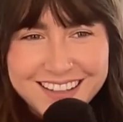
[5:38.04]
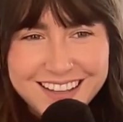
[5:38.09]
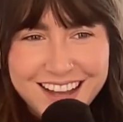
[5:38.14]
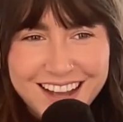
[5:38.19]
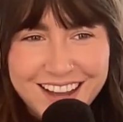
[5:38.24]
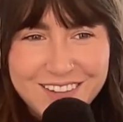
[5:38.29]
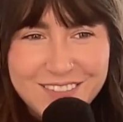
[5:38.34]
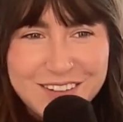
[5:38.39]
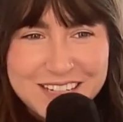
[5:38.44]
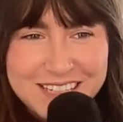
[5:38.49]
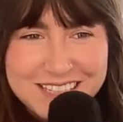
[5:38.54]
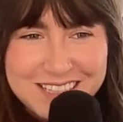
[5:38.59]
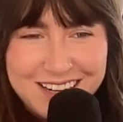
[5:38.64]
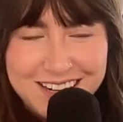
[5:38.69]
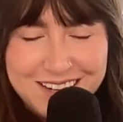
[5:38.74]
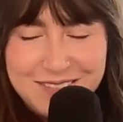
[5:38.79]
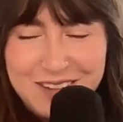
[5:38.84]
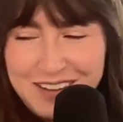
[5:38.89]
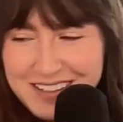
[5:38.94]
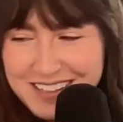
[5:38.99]
I want to
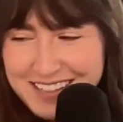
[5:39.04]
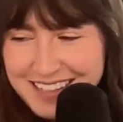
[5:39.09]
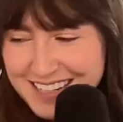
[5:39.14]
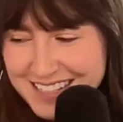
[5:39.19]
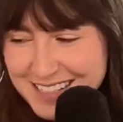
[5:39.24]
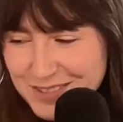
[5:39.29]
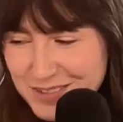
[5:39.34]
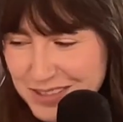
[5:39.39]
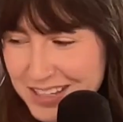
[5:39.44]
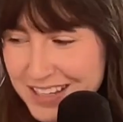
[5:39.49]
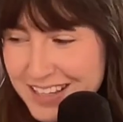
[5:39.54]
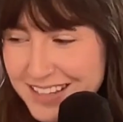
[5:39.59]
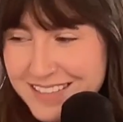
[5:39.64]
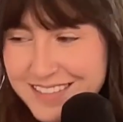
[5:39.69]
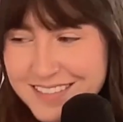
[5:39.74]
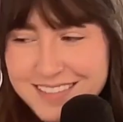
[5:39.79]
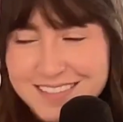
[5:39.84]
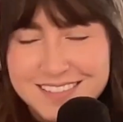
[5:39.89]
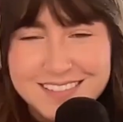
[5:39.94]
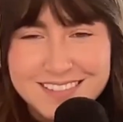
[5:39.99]
talk about It Ends With
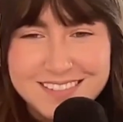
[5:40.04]
Us.